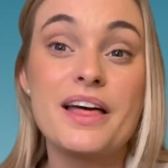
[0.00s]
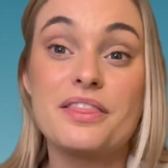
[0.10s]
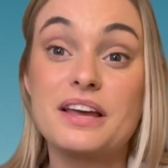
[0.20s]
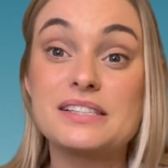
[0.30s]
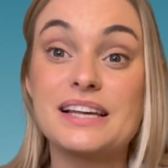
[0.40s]

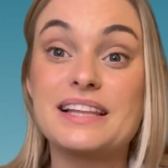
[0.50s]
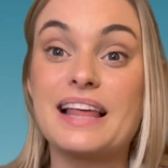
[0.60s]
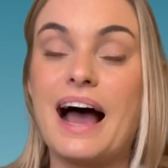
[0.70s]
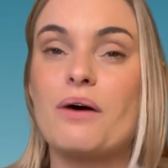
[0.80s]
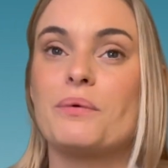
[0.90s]
things like
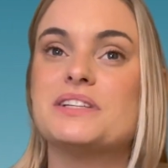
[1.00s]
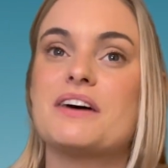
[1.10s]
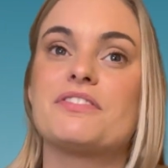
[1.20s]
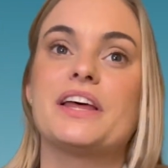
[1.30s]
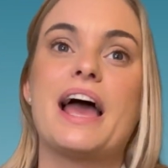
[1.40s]
that, we
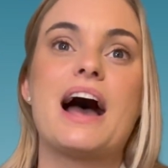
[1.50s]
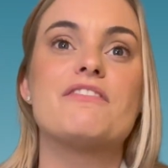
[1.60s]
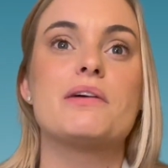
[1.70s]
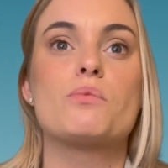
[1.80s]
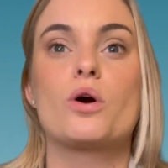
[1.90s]
definitely
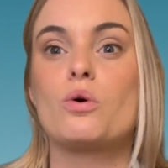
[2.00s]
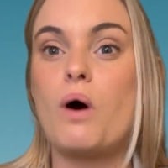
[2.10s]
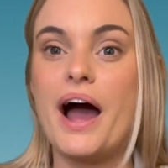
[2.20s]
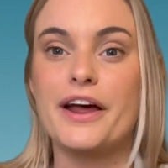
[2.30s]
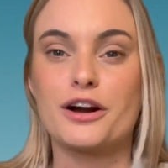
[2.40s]
have a more
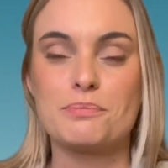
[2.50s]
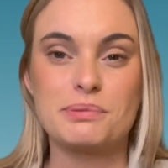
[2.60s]
quieter,